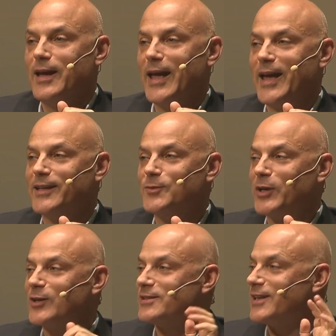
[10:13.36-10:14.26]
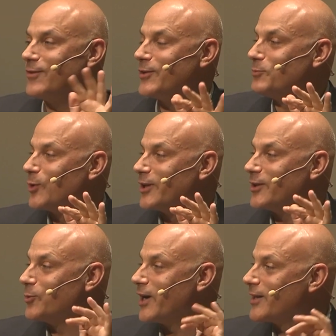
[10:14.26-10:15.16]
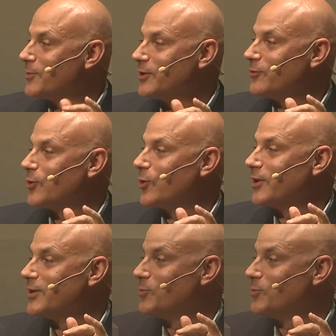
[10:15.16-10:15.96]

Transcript: And because every morning you wake up at 4 in the